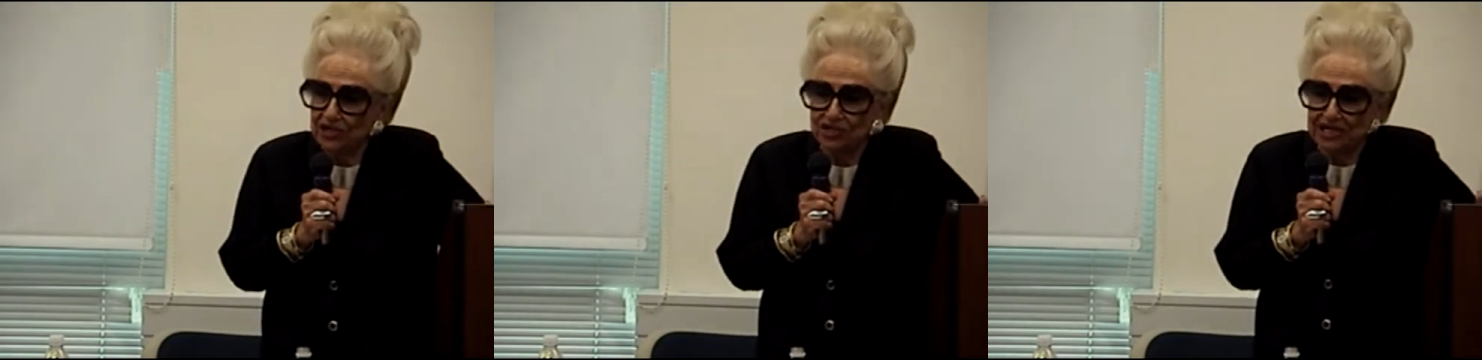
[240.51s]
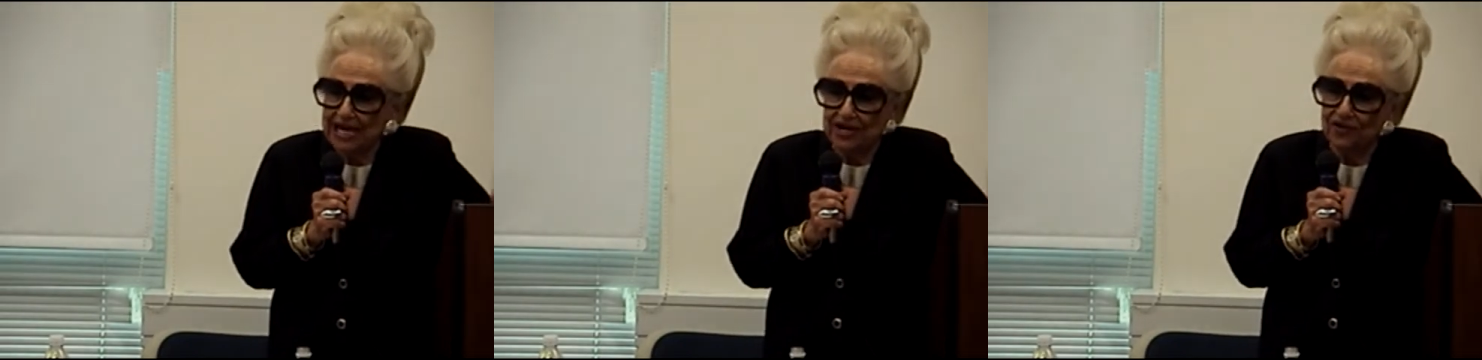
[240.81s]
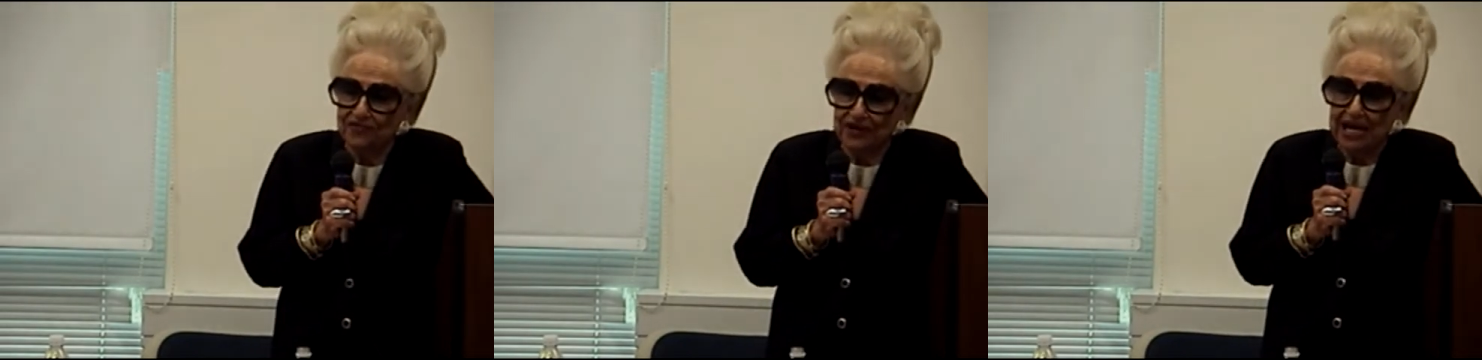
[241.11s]
I couldn't get
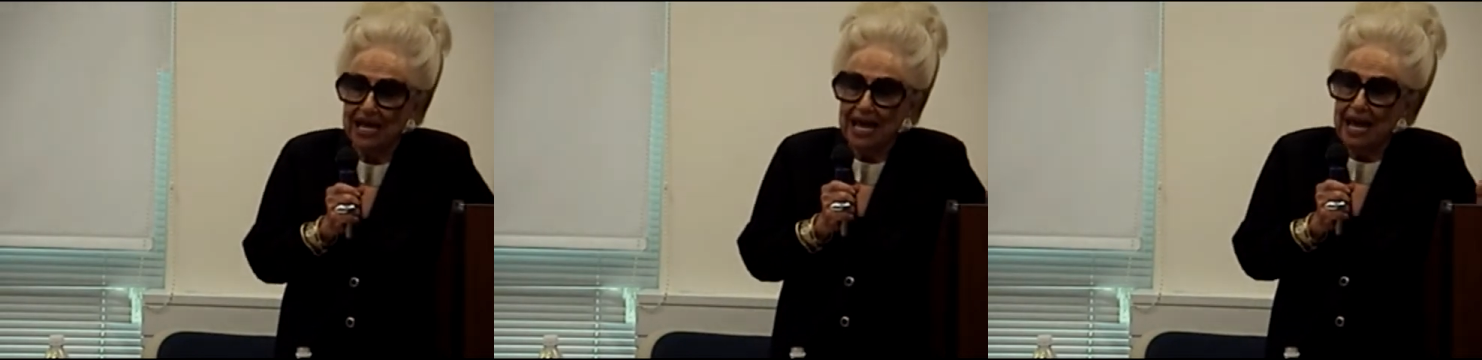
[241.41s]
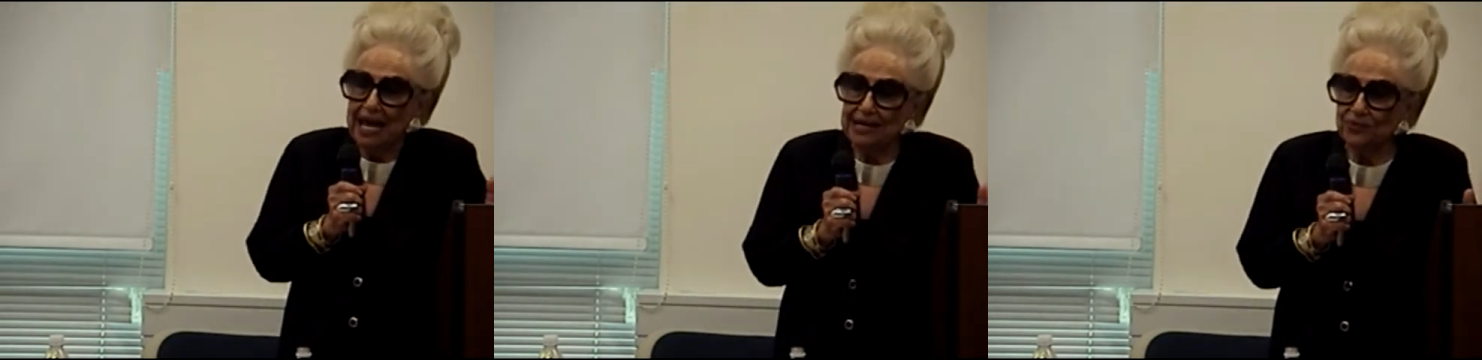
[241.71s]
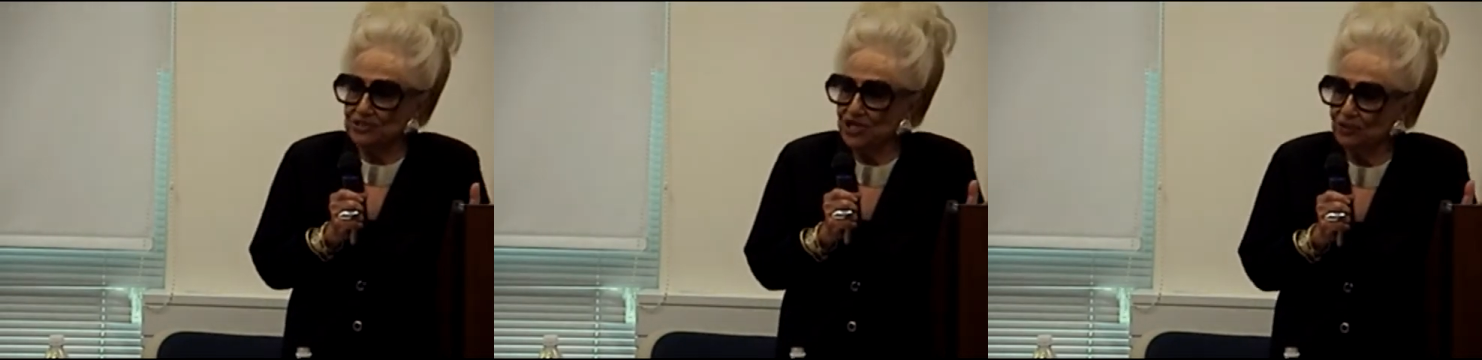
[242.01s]
over it. And
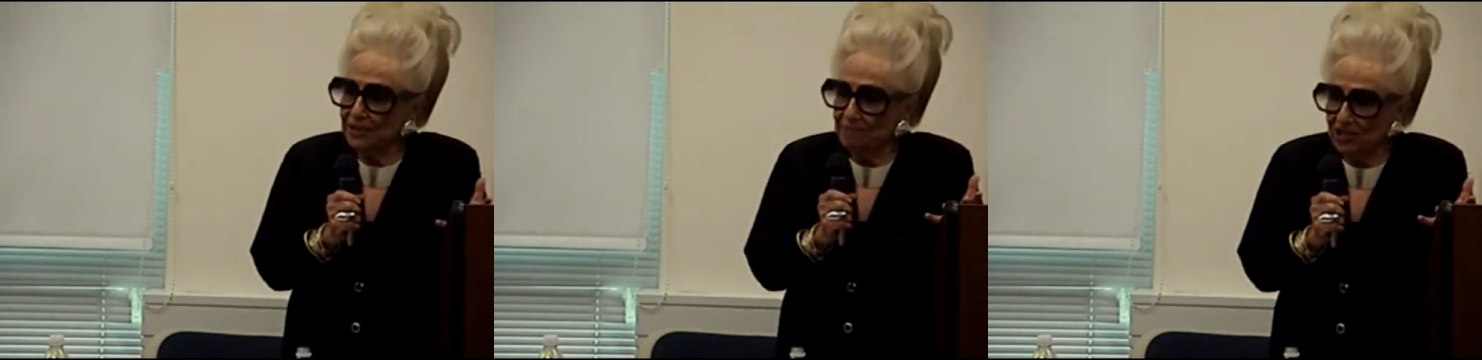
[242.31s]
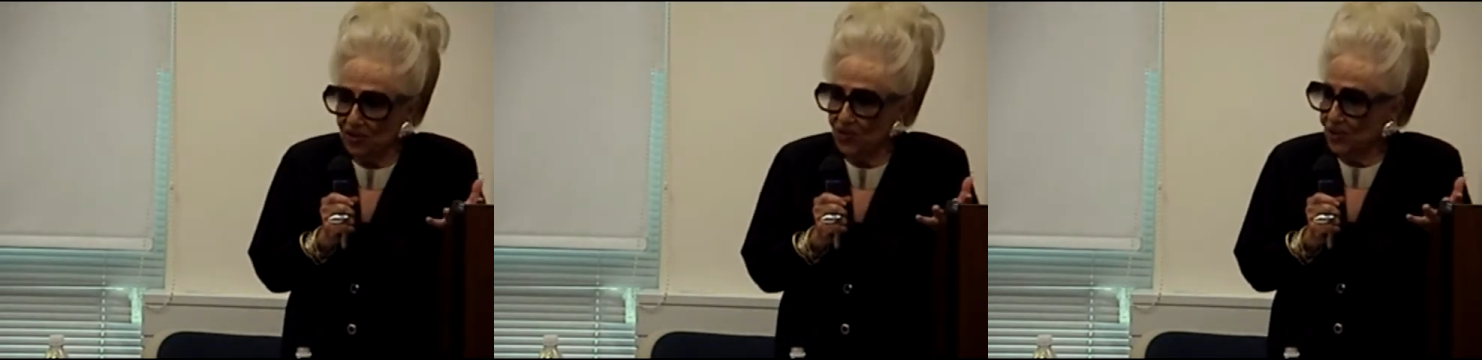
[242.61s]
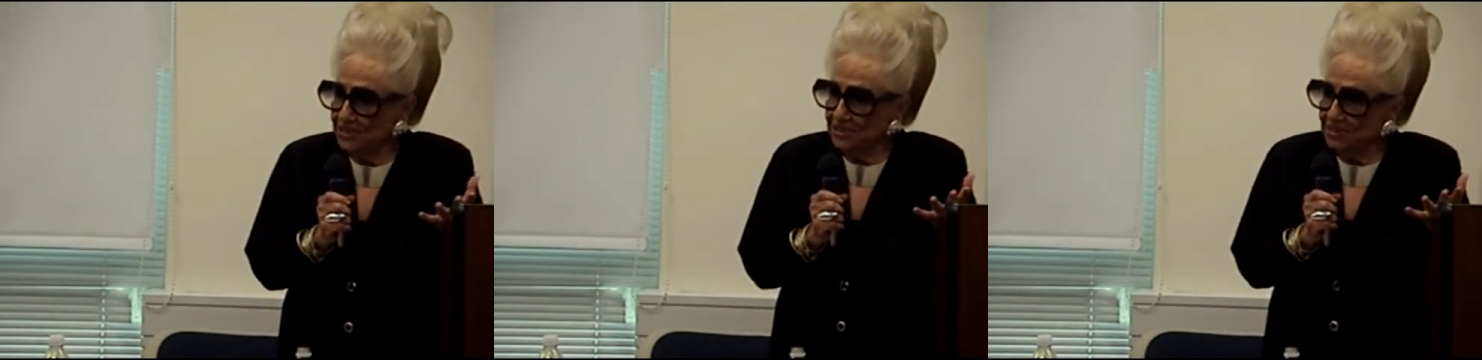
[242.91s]
it was only
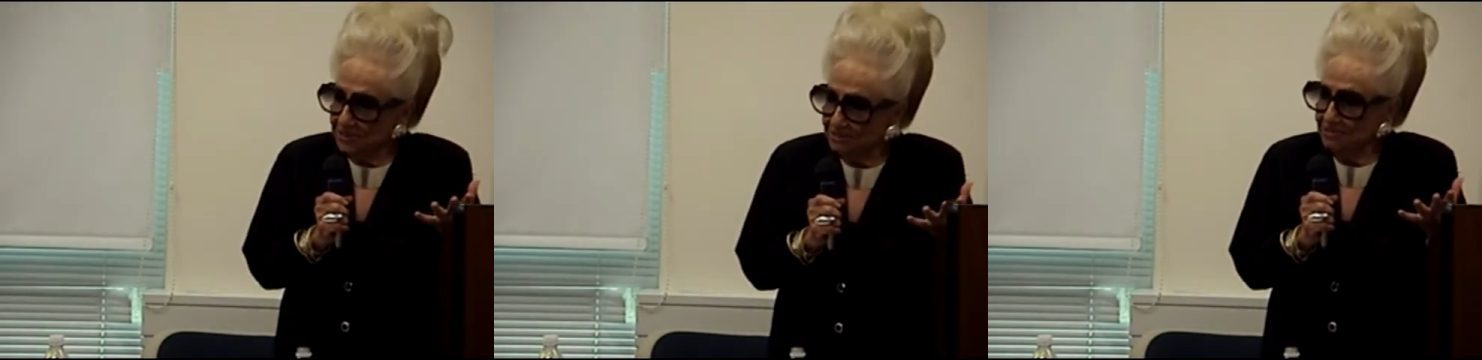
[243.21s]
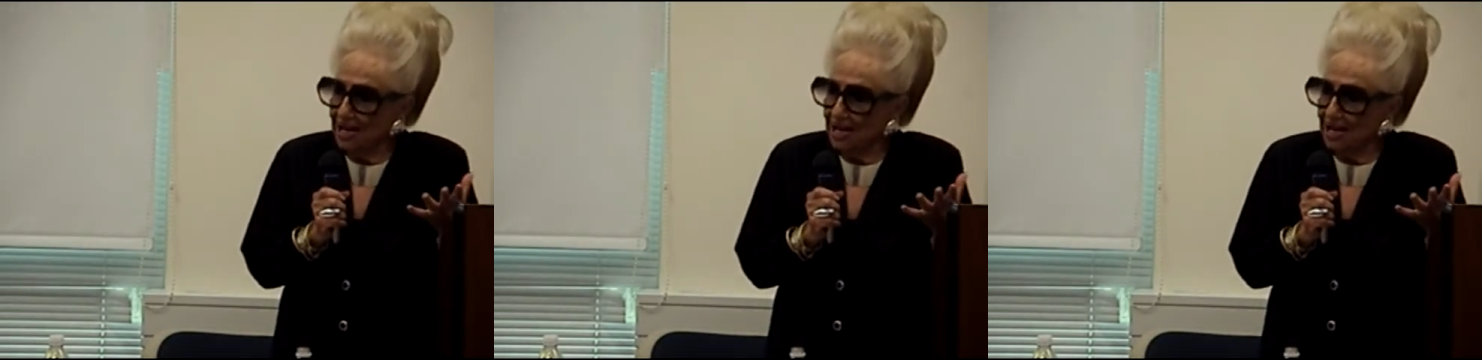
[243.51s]
because